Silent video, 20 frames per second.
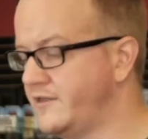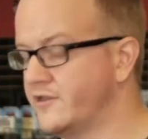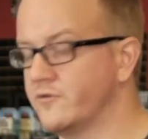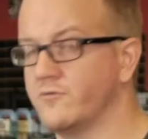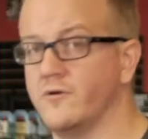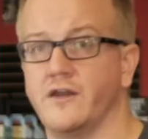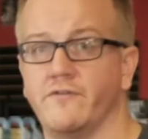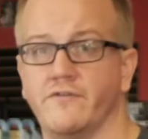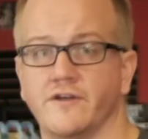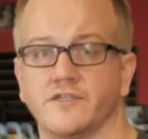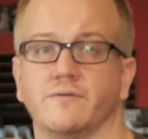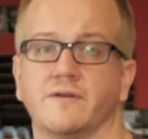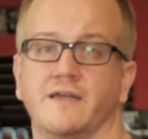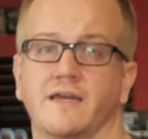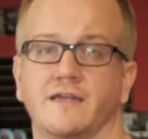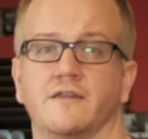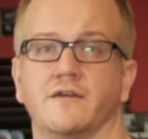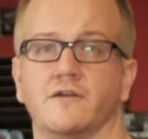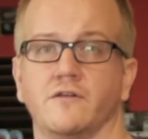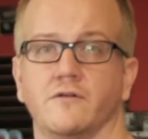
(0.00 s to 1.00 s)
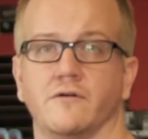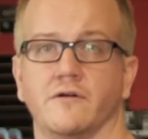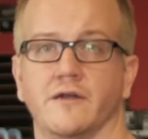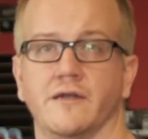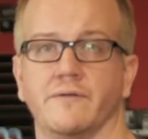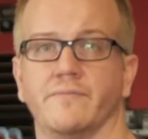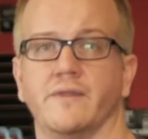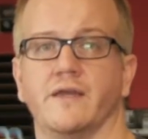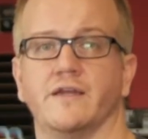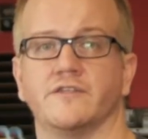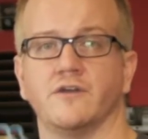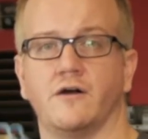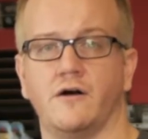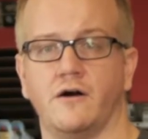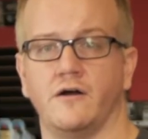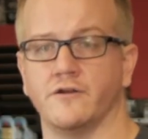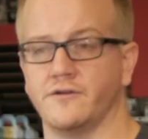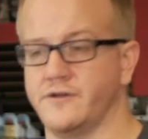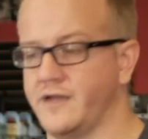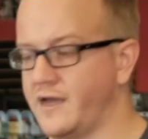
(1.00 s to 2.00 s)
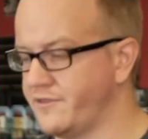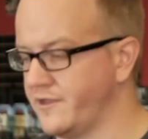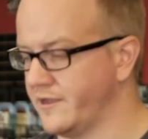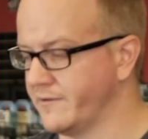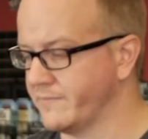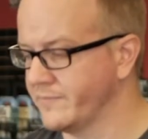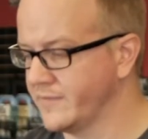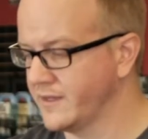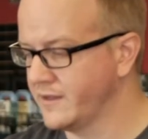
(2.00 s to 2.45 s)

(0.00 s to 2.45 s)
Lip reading: neither one of us would get the glory. It's all or nothing.